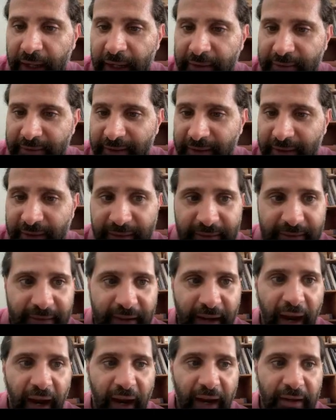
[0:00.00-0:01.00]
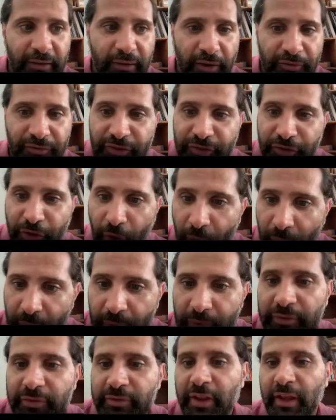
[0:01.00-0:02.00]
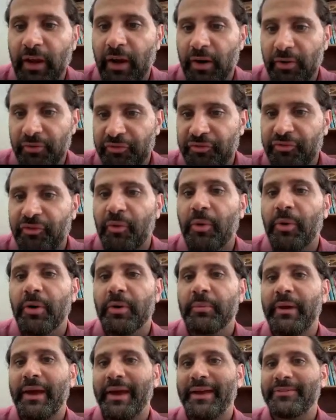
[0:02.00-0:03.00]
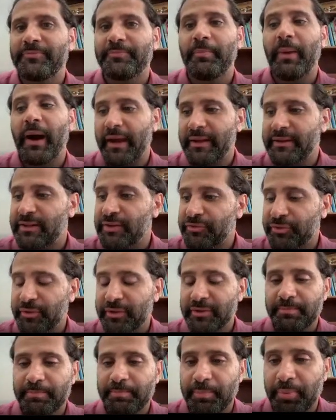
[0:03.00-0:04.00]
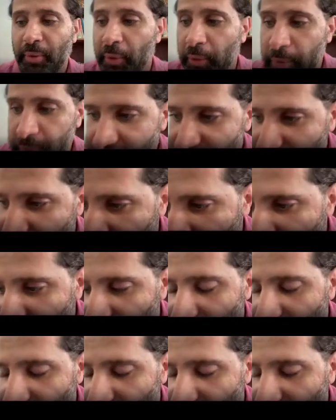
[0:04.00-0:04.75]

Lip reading: This kind of tones, they are formed by different process.